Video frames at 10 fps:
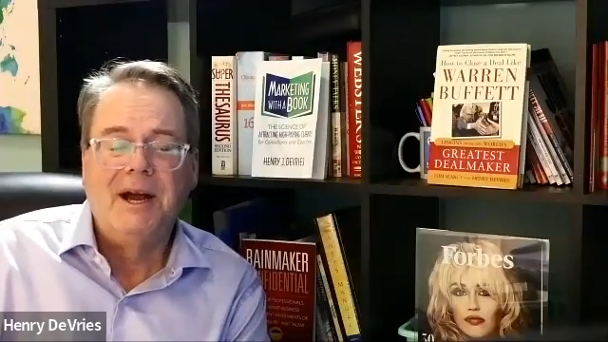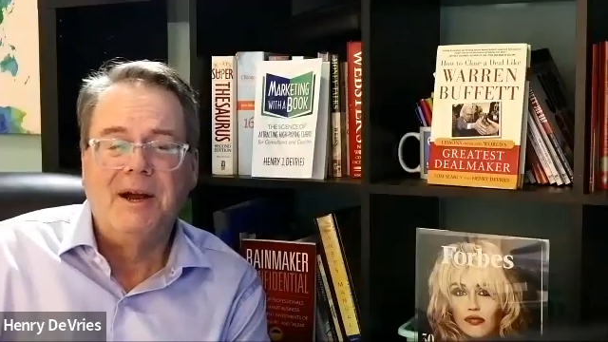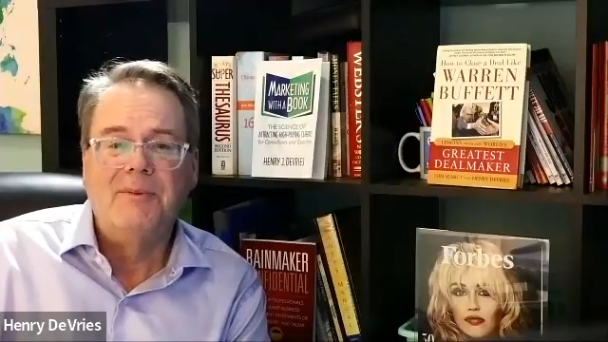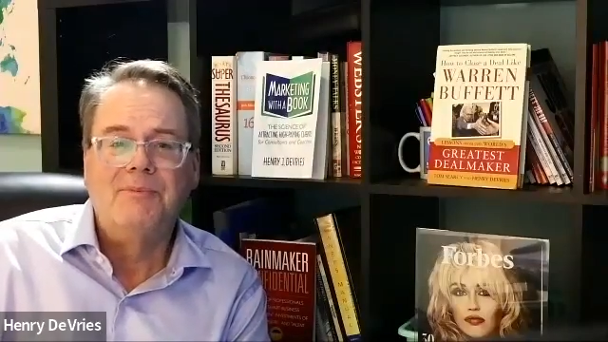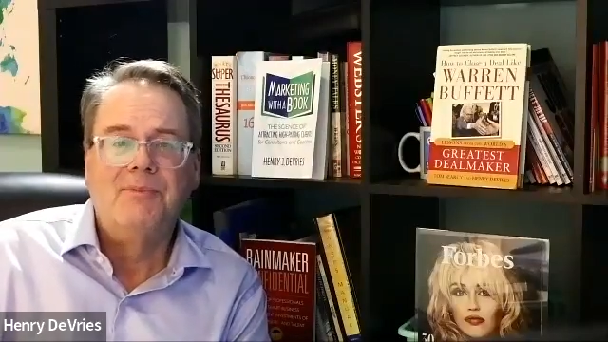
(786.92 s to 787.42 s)

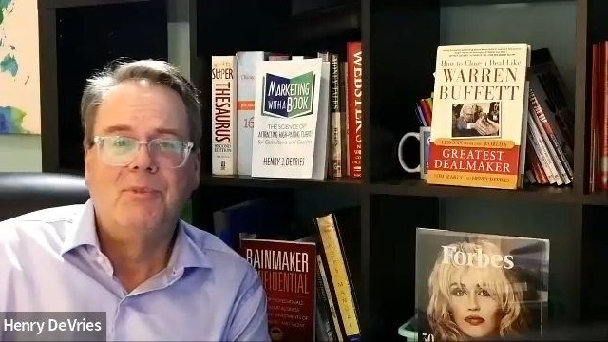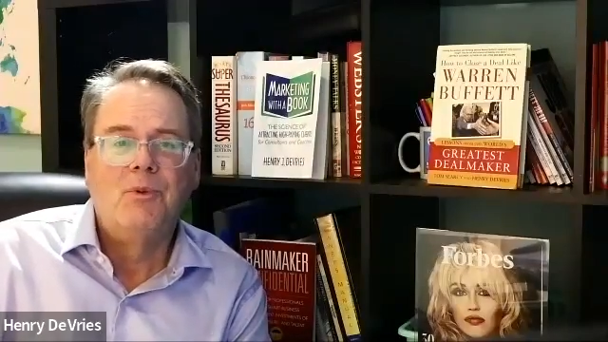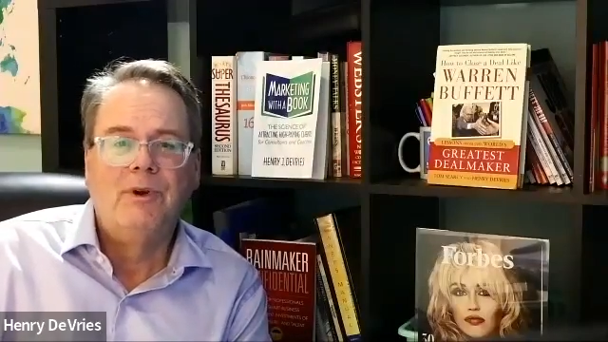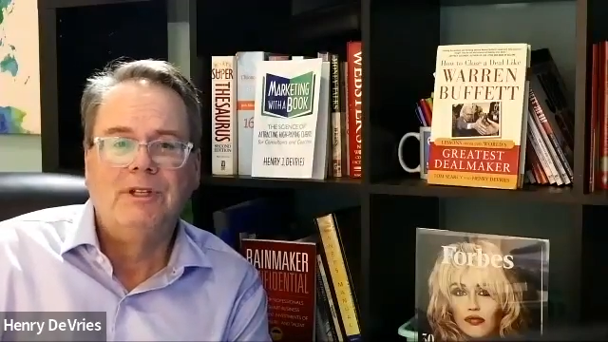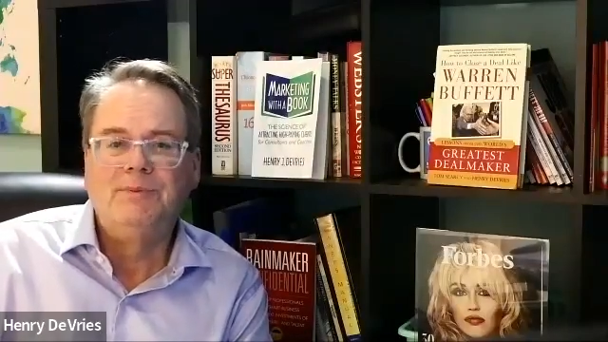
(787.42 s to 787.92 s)
Speaker 1: um,
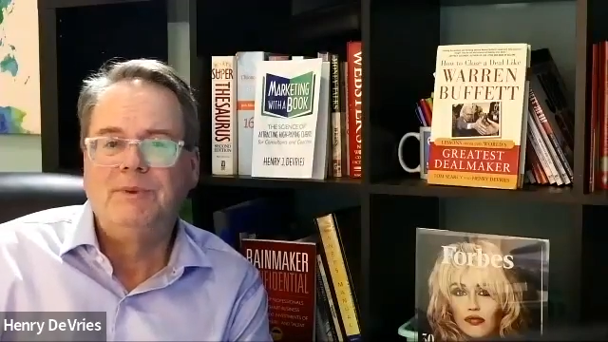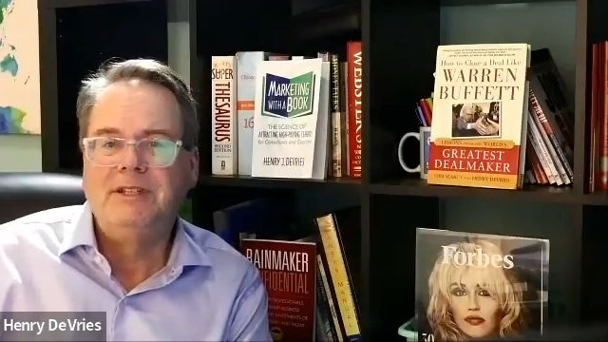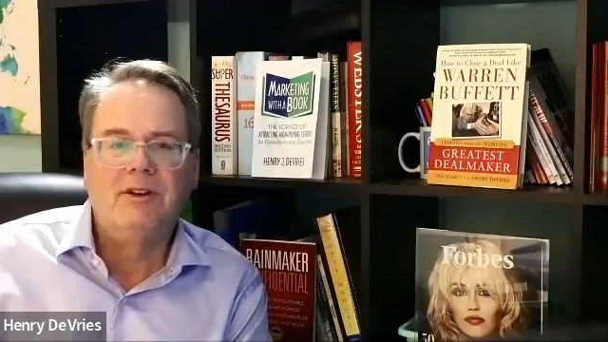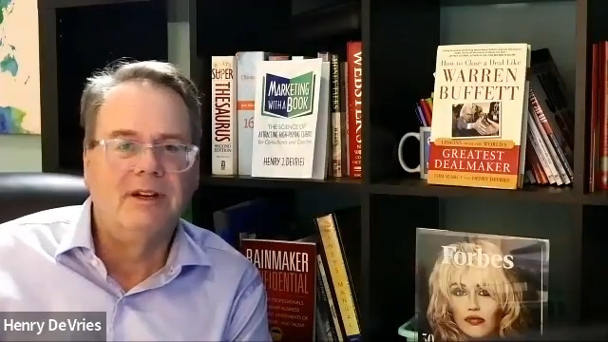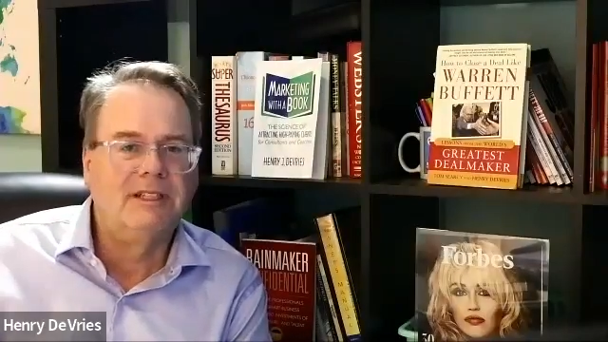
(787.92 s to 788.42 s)
what's been
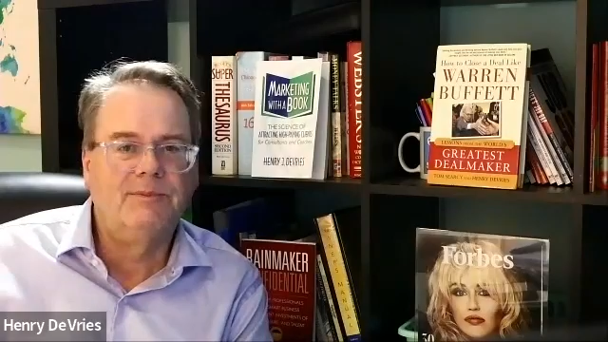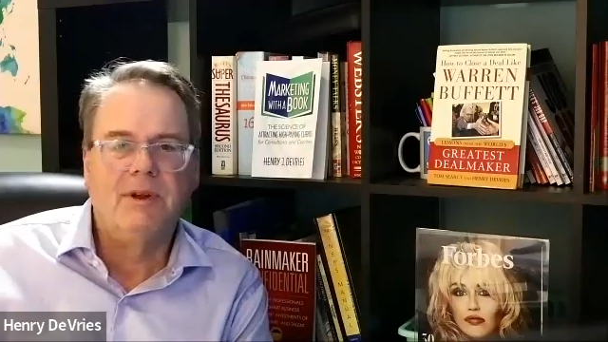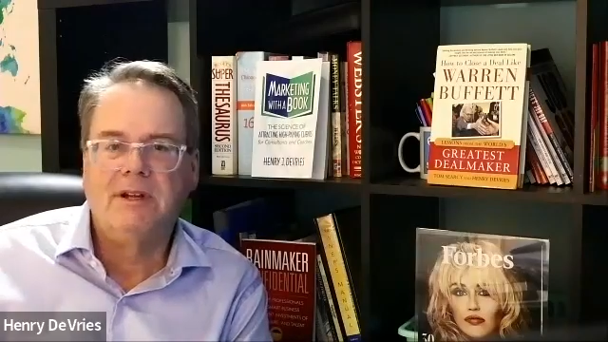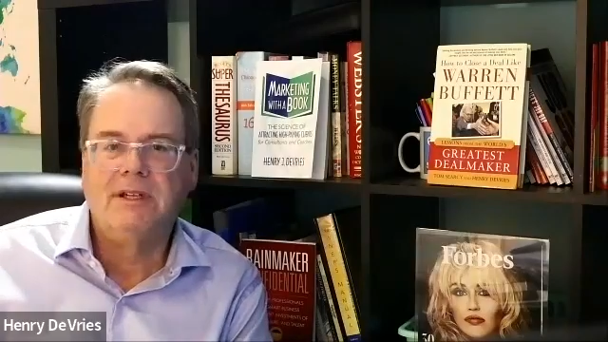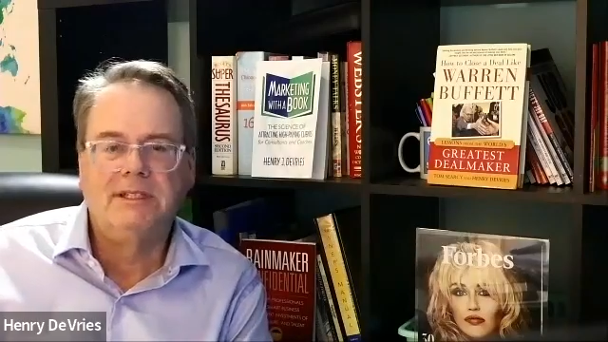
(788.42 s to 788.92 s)
your
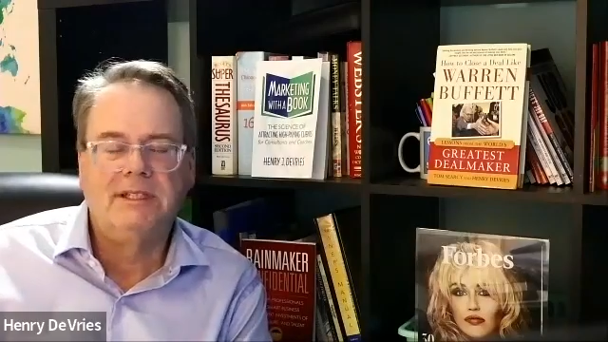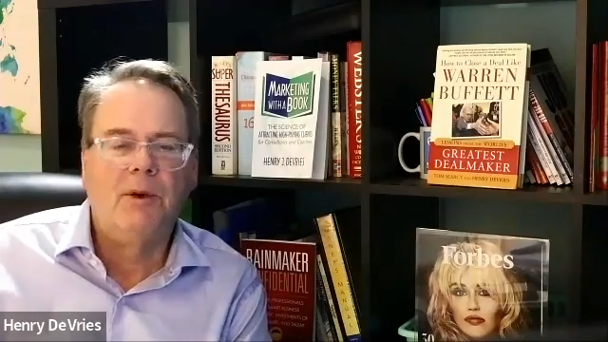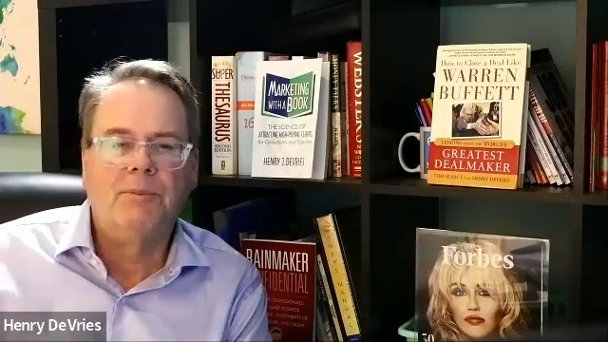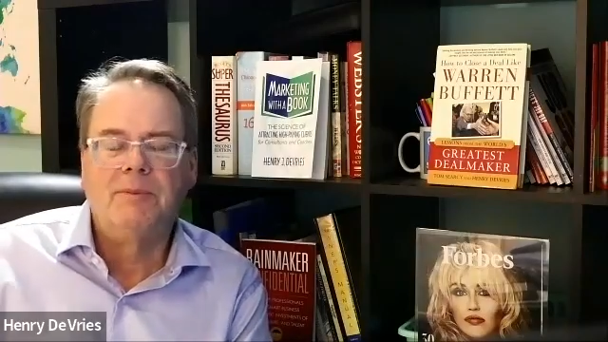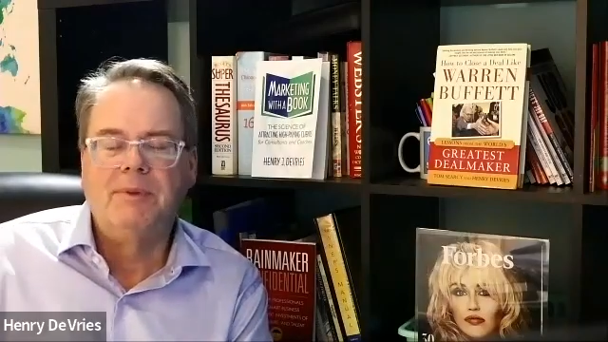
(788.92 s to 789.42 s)
experience in
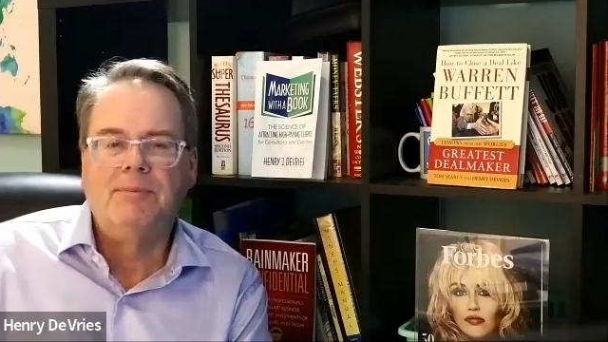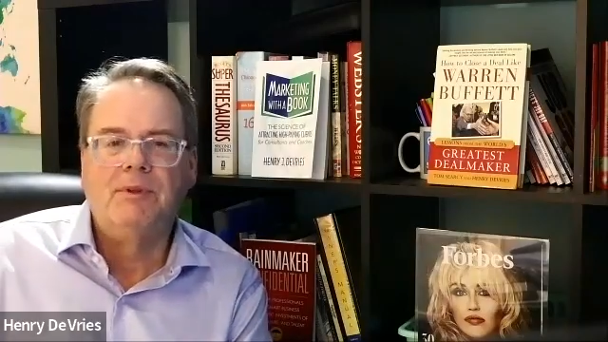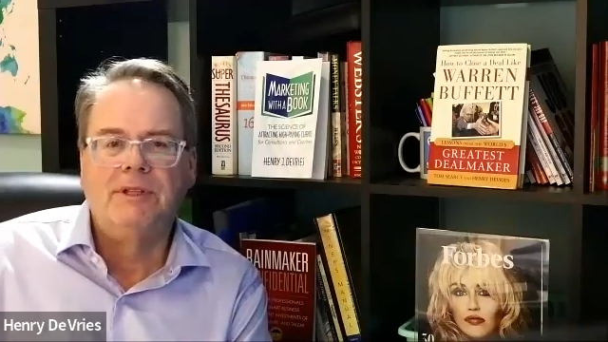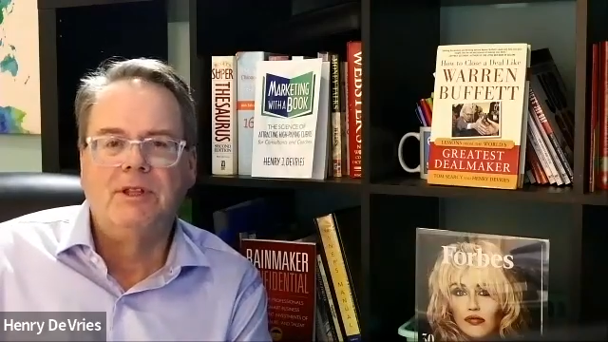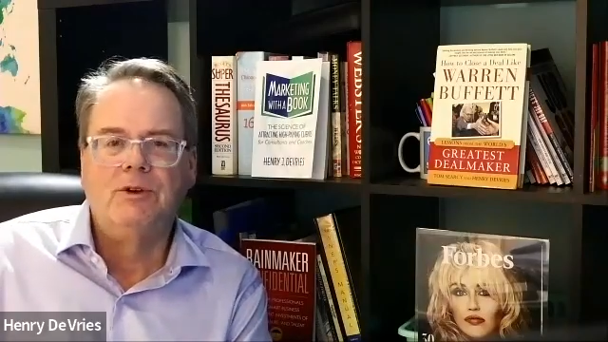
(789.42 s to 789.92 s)
helping
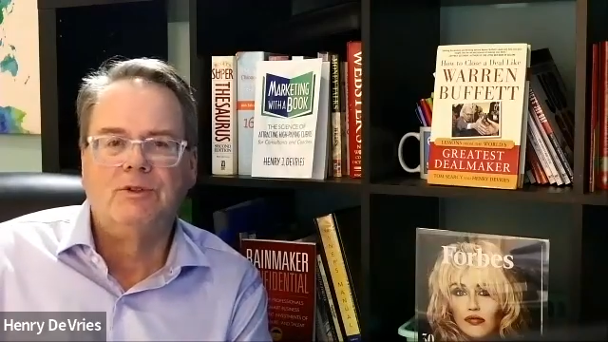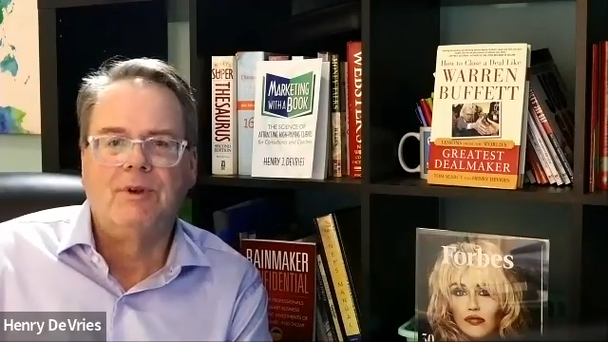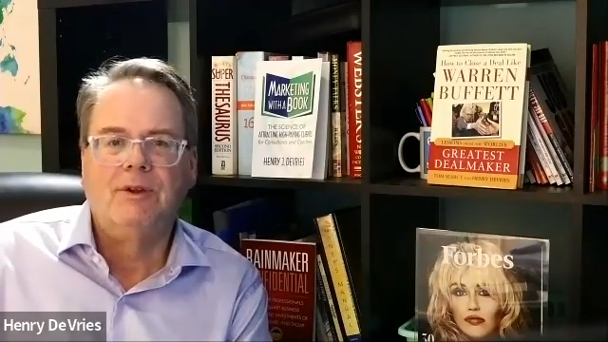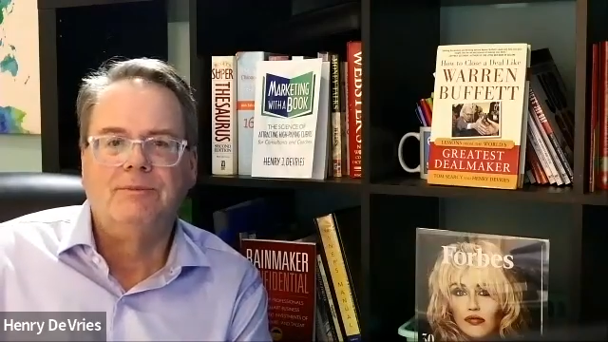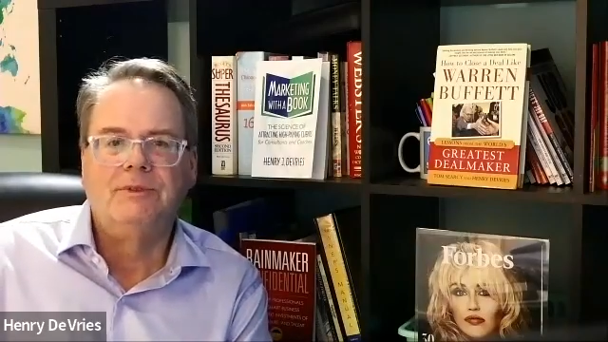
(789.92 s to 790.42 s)
people in those
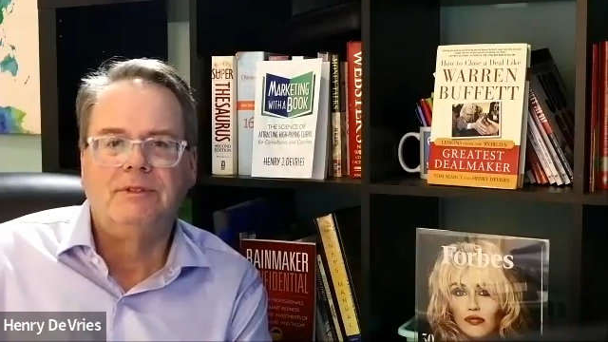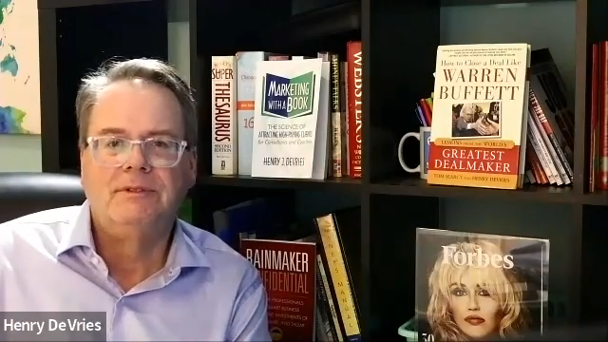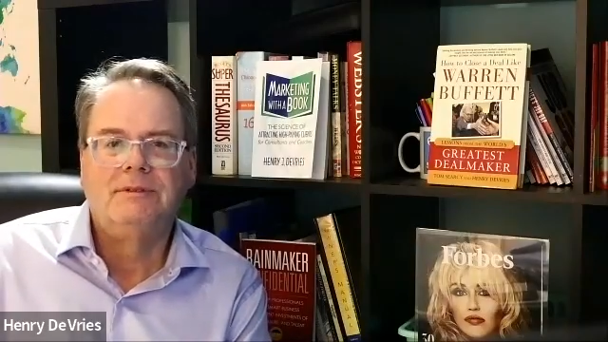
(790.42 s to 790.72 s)
realms?